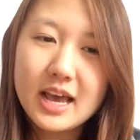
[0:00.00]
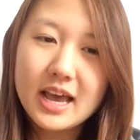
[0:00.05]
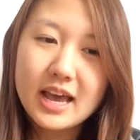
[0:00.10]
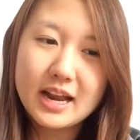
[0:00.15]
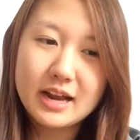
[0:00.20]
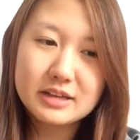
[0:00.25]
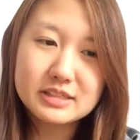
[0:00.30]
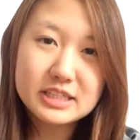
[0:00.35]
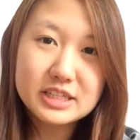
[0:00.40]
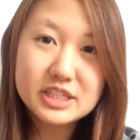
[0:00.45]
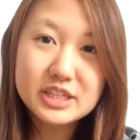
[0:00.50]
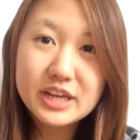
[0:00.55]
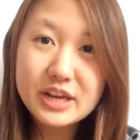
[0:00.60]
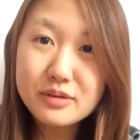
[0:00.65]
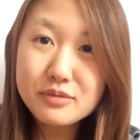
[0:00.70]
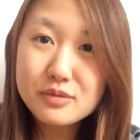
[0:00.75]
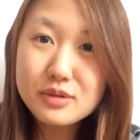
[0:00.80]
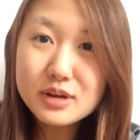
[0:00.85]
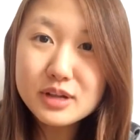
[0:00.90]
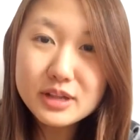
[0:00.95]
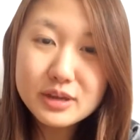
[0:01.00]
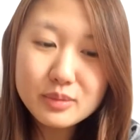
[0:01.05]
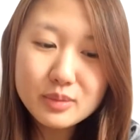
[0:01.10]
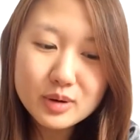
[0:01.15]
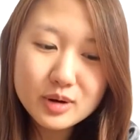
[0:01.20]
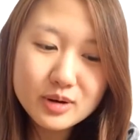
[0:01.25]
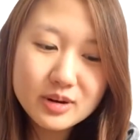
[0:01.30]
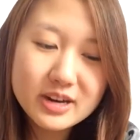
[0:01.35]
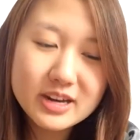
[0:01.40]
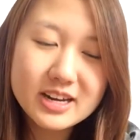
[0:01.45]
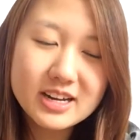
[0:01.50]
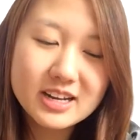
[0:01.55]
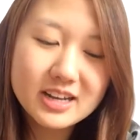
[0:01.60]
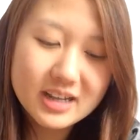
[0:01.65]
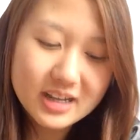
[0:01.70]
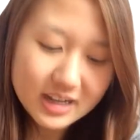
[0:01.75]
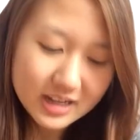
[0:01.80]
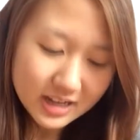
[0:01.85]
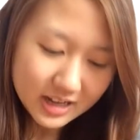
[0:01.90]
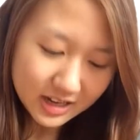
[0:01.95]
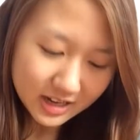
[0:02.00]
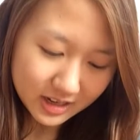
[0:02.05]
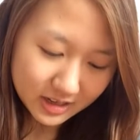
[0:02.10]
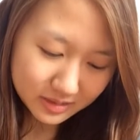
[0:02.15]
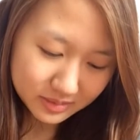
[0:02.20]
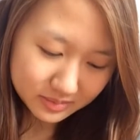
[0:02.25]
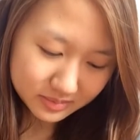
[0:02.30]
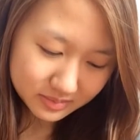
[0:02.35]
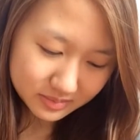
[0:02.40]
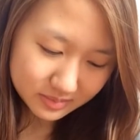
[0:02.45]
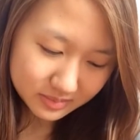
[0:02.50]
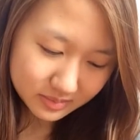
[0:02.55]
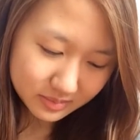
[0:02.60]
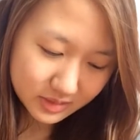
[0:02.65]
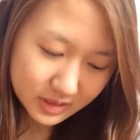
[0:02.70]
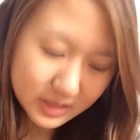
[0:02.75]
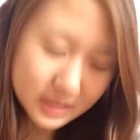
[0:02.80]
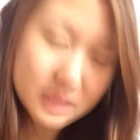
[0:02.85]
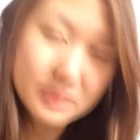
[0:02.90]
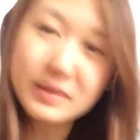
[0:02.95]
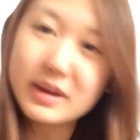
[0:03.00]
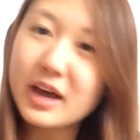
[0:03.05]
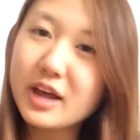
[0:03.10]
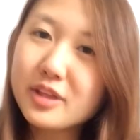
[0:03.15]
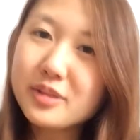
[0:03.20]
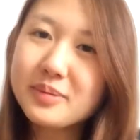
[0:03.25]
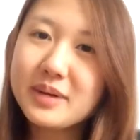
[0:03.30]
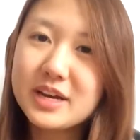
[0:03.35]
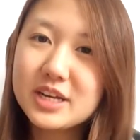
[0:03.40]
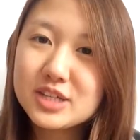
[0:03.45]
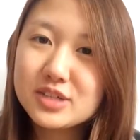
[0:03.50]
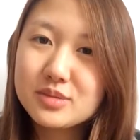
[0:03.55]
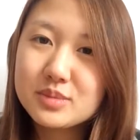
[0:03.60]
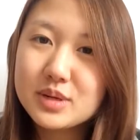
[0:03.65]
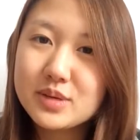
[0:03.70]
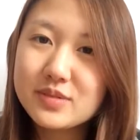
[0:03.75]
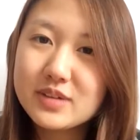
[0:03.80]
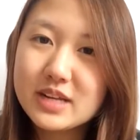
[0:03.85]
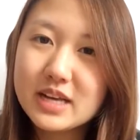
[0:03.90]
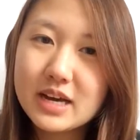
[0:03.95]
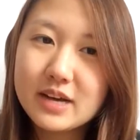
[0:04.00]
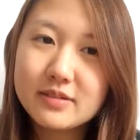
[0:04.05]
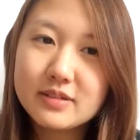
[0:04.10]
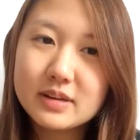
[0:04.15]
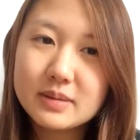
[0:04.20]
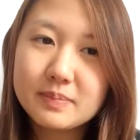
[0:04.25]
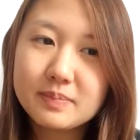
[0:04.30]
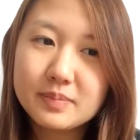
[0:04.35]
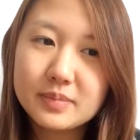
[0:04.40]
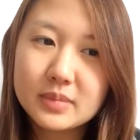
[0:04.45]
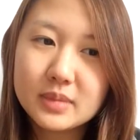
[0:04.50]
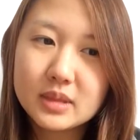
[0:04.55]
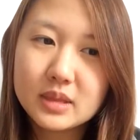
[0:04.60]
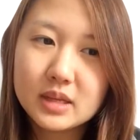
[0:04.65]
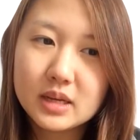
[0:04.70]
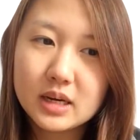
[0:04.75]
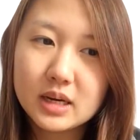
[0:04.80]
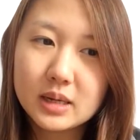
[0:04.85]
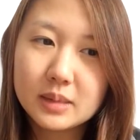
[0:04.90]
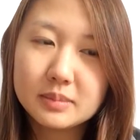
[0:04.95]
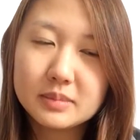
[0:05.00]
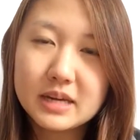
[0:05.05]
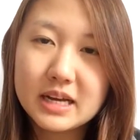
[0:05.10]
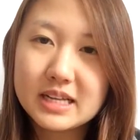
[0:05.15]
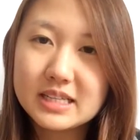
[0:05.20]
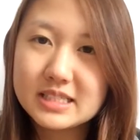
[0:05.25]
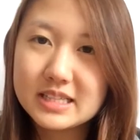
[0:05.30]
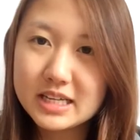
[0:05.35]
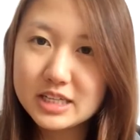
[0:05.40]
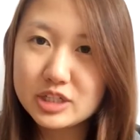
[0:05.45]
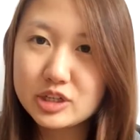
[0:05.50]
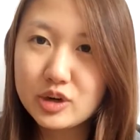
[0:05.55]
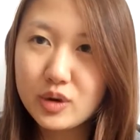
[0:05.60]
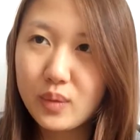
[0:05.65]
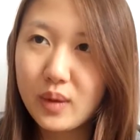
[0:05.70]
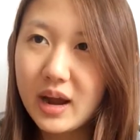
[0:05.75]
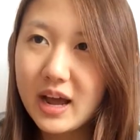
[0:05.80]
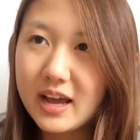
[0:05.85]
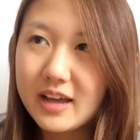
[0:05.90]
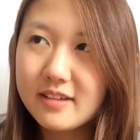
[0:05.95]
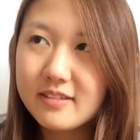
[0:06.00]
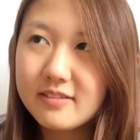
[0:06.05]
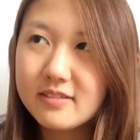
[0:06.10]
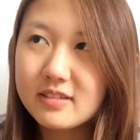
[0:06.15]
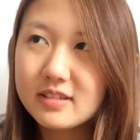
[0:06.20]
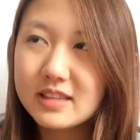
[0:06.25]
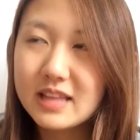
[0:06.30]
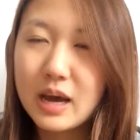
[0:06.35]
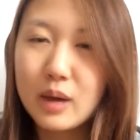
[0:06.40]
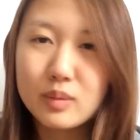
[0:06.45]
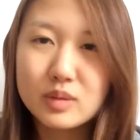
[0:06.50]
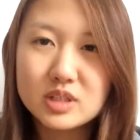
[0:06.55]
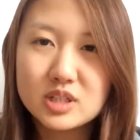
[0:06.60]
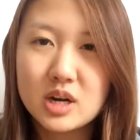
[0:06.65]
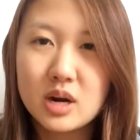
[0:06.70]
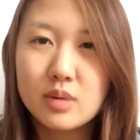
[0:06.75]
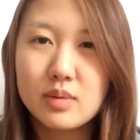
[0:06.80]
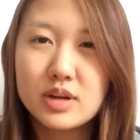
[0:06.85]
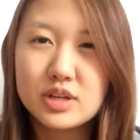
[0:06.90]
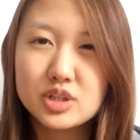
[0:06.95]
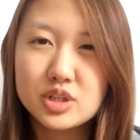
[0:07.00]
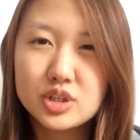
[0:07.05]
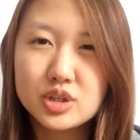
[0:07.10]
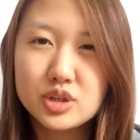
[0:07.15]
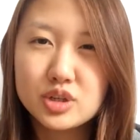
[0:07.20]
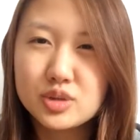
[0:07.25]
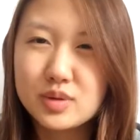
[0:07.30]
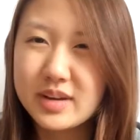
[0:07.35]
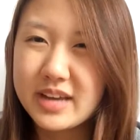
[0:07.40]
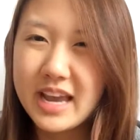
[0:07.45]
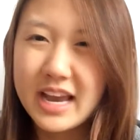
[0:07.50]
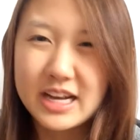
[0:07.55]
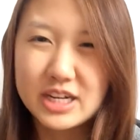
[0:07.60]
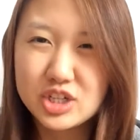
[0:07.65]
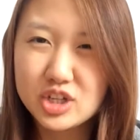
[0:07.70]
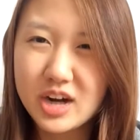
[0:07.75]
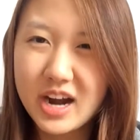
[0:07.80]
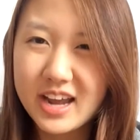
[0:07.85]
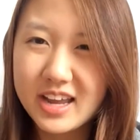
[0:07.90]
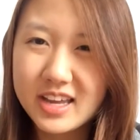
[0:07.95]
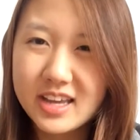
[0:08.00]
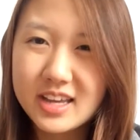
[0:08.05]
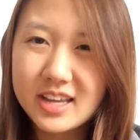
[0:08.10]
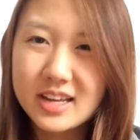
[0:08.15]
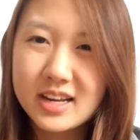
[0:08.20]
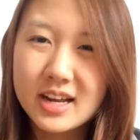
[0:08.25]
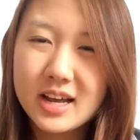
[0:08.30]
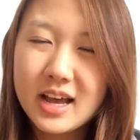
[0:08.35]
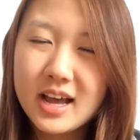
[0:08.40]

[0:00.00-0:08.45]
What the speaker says: And I was actually getting really worried because my other package from DVD Heaven has yet to arrive, and that one's not registered, so I can't track it.